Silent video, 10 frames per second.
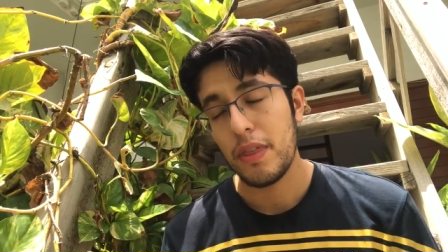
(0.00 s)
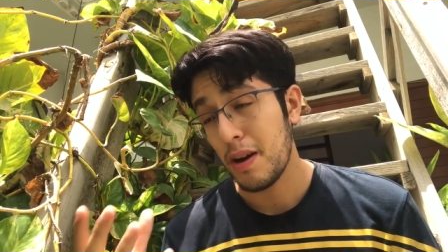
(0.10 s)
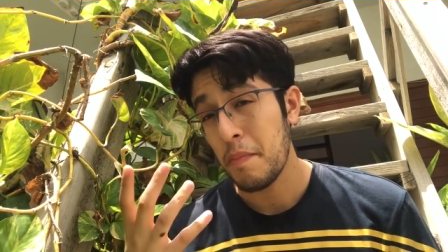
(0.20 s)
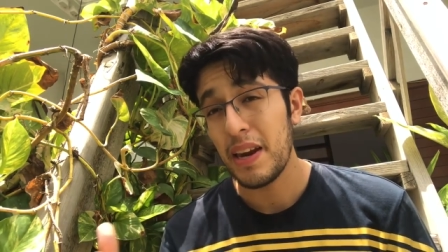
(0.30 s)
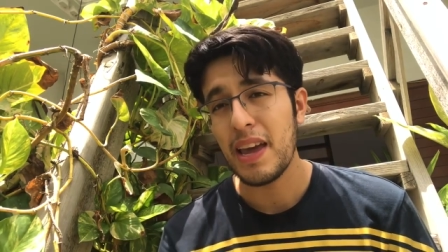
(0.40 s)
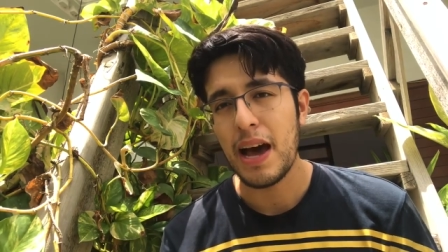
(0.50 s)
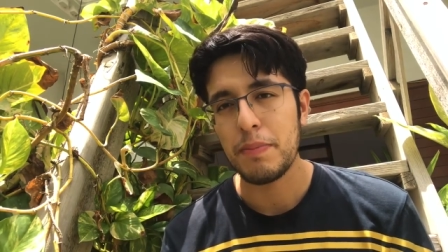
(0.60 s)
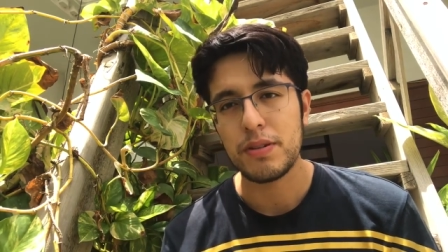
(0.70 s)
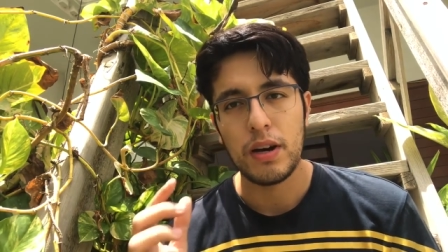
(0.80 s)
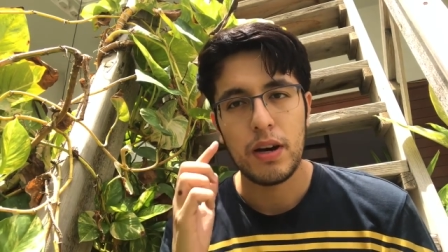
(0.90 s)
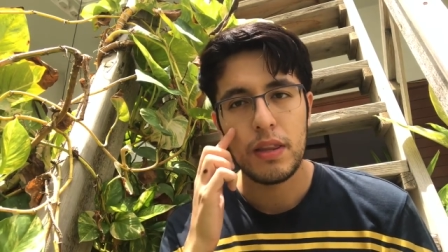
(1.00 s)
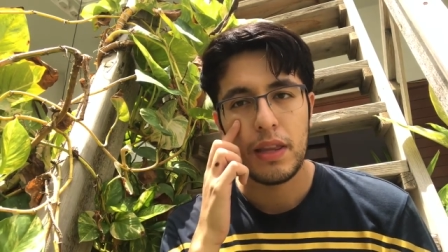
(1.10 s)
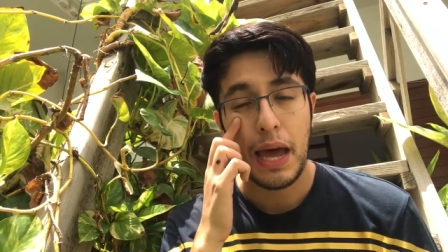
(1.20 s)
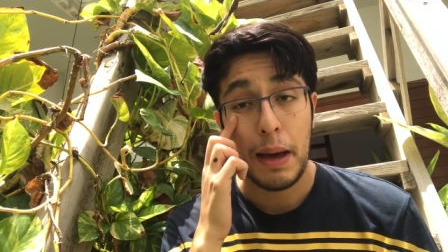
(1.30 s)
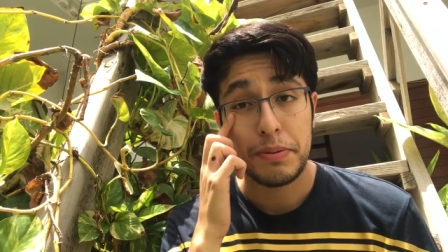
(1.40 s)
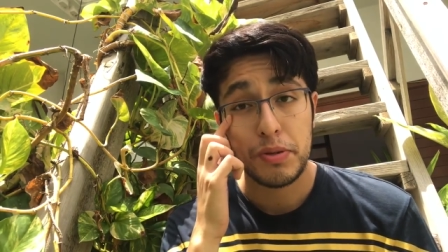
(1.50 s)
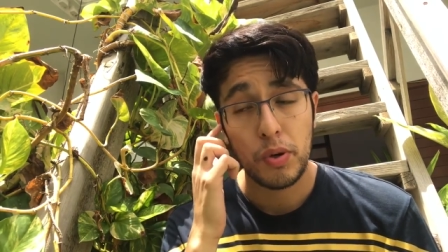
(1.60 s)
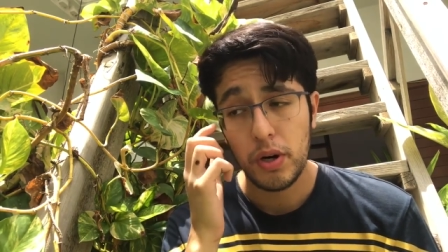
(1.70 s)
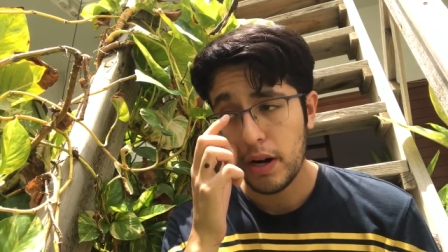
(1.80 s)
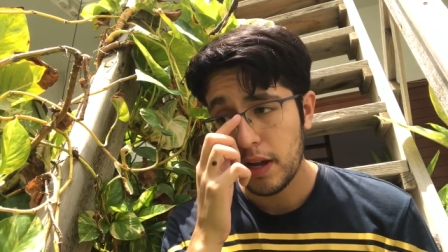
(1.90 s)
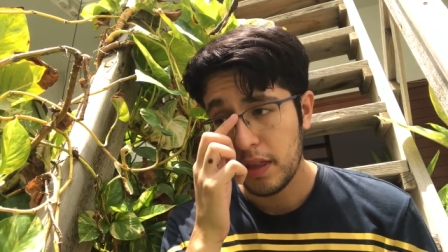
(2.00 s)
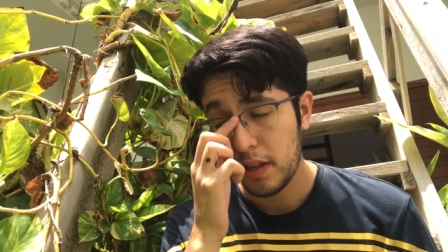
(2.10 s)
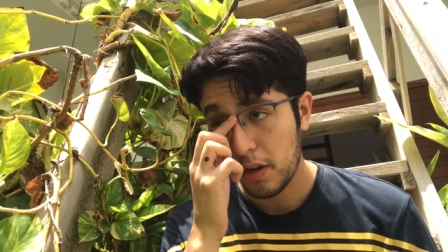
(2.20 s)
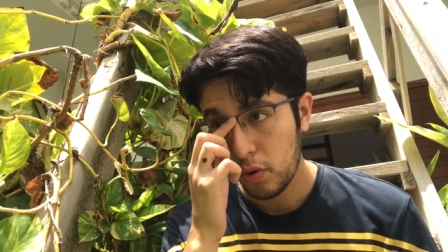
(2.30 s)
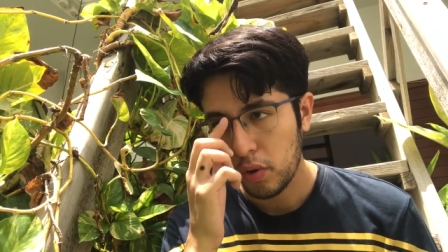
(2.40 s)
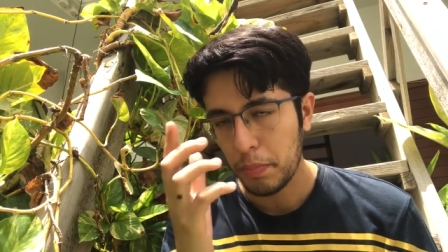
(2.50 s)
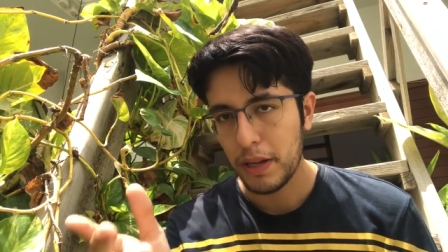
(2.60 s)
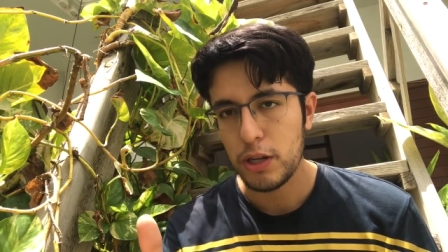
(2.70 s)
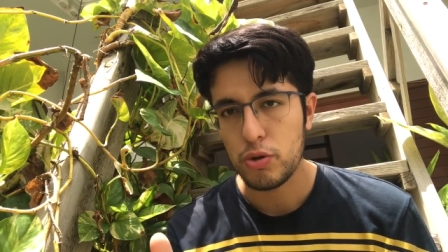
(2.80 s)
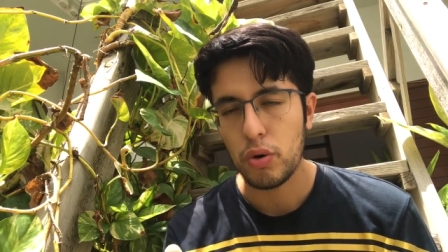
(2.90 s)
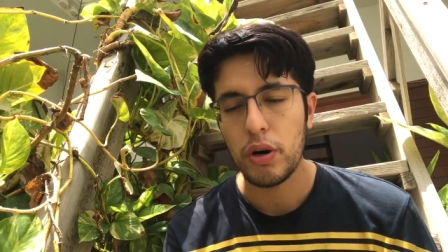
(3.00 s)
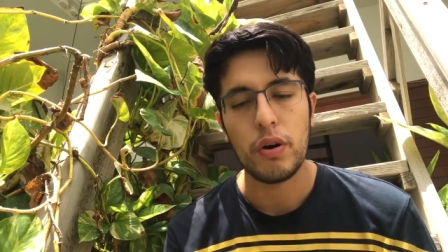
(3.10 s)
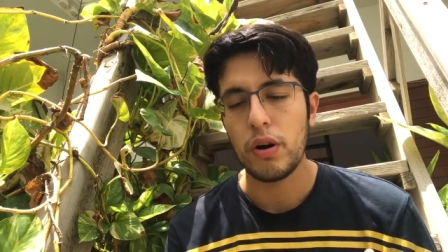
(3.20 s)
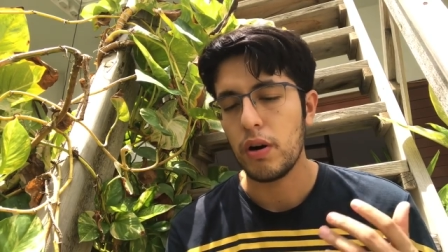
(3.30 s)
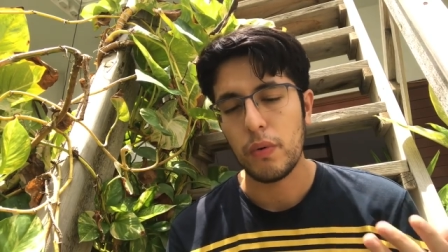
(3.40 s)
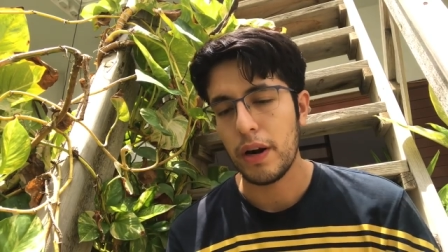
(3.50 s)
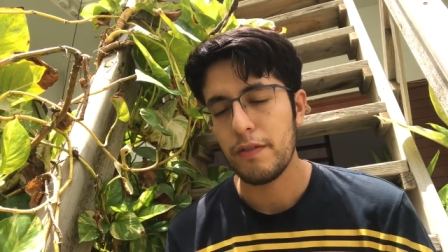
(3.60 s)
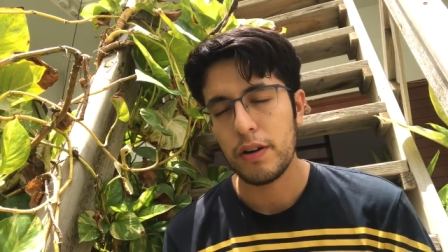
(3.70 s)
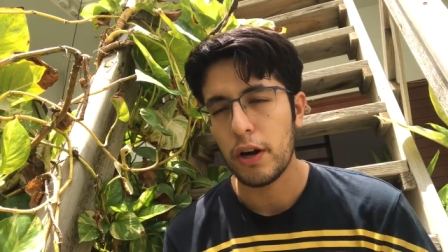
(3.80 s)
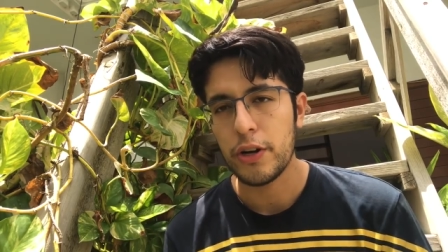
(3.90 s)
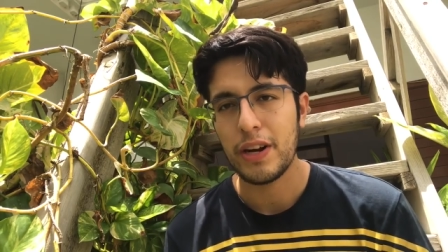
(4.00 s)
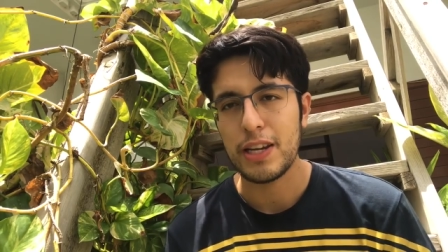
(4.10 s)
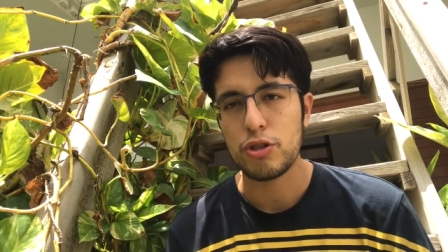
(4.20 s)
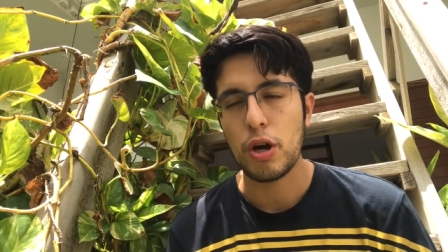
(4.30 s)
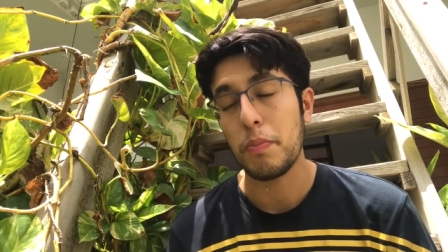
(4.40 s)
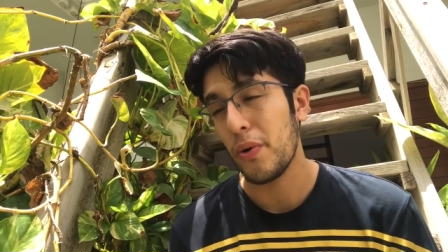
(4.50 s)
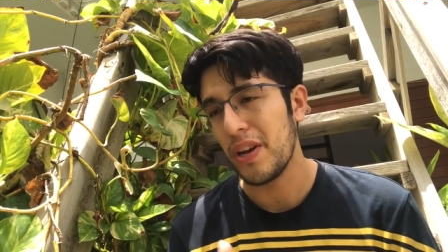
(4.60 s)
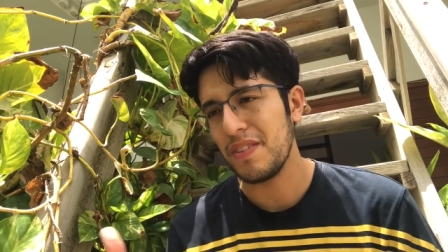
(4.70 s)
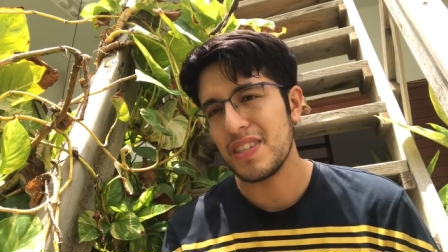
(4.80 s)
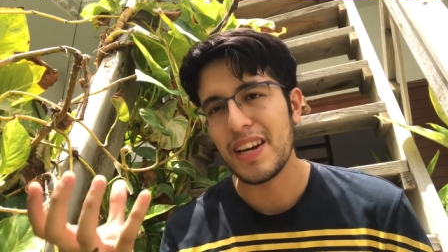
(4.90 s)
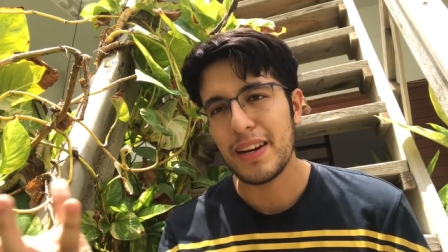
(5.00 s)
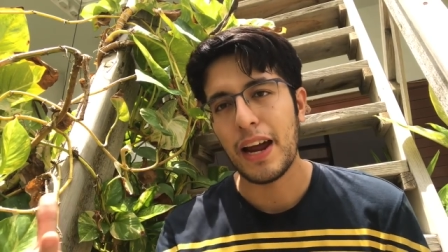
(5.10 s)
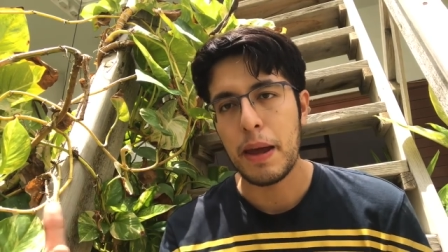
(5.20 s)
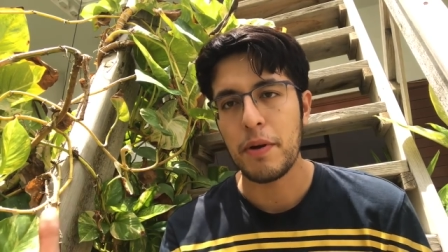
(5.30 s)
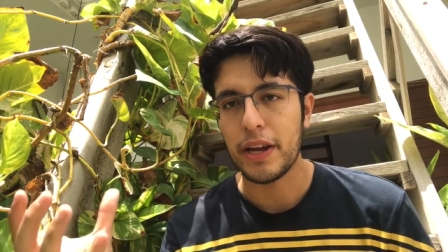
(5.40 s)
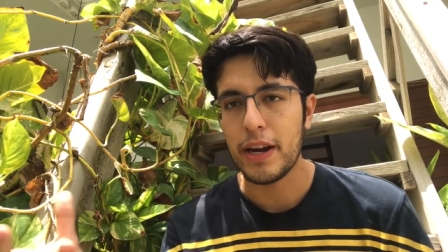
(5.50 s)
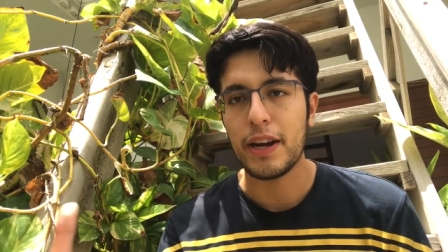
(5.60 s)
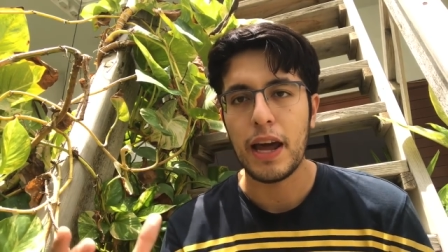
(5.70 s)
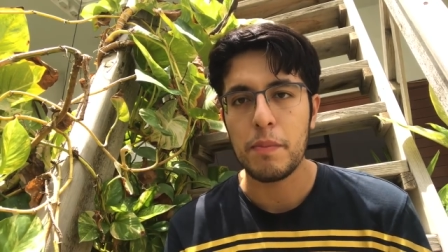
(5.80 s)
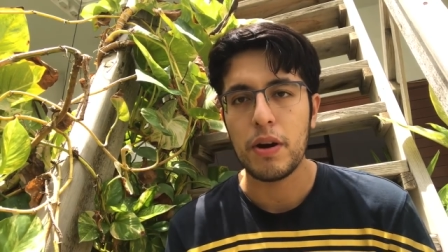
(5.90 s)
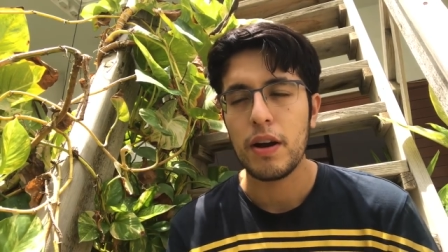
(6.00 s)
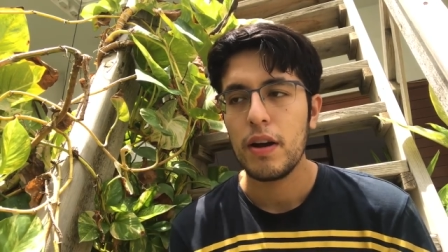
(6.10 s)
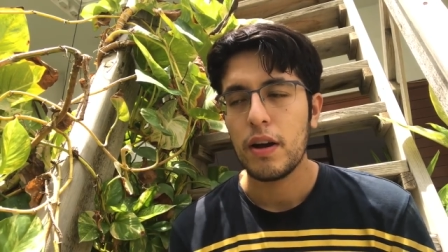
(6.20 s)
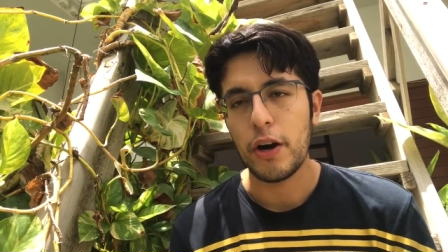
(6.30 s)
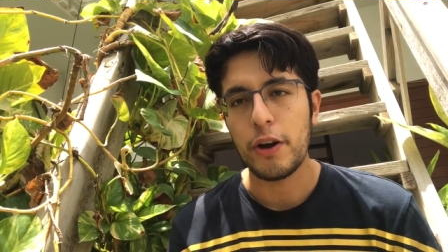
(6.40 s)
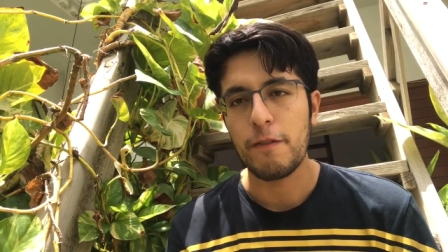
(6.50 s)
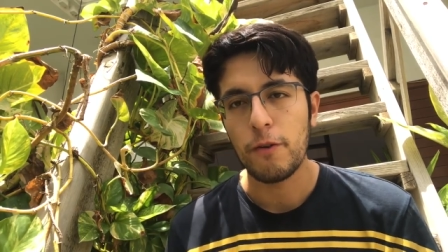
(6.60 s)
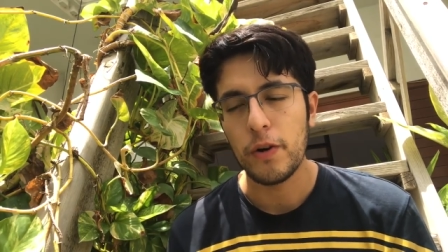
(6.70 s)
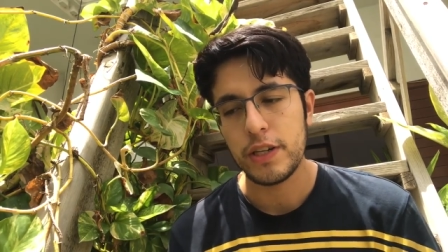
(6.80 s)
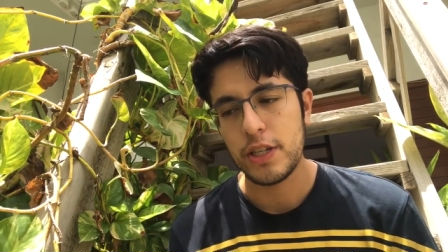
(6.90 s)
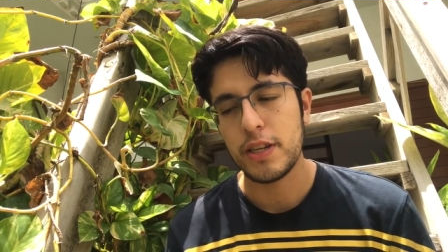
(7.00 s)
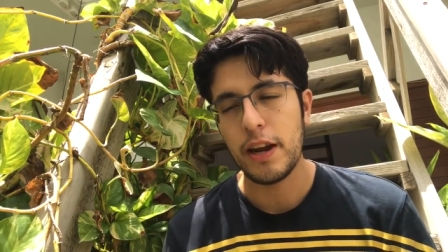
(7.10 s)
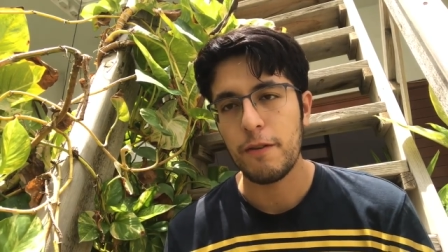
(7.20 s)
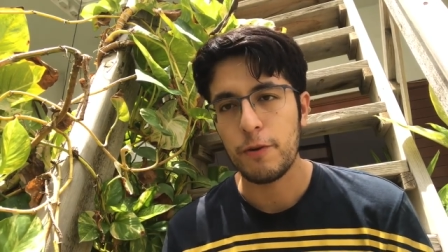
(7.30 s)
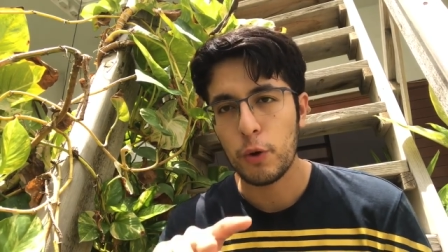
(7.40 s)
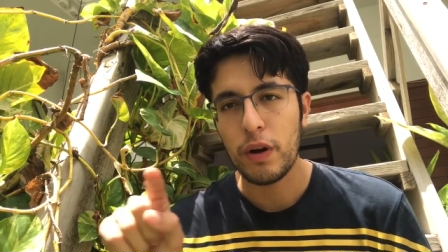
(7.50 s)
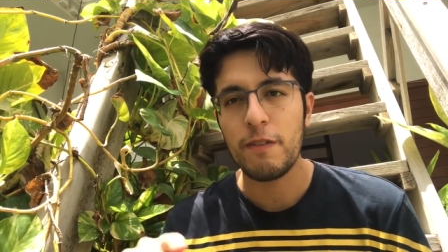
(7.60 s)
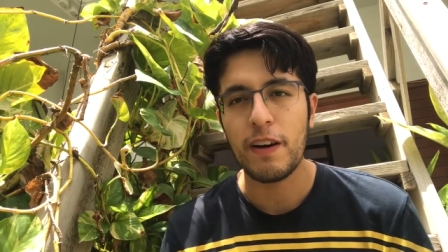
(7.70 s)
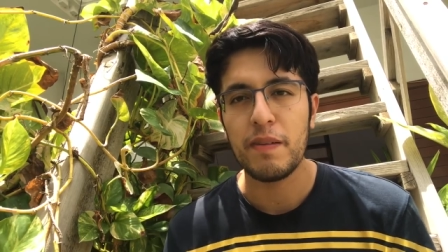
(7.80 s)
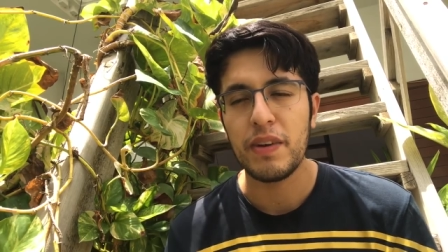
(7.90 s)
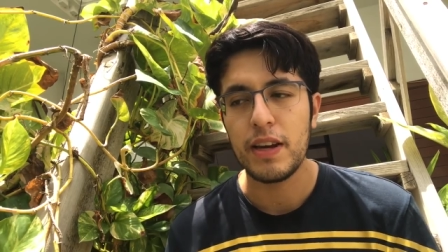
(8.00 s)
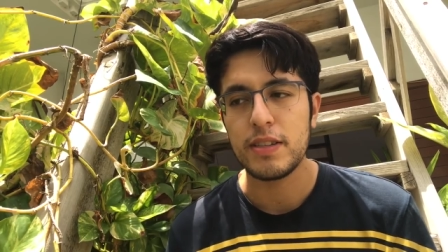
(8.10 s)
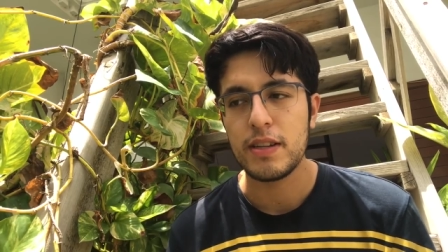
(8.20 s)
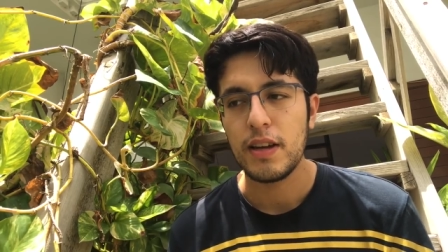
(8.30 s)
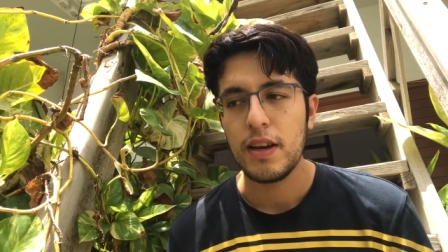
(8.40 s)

There are many apps on the App Store, and um, the Google Play Store, or whatever on your desktop, or even set a timer. Get a timer on your phone and just set it for 25 minutes.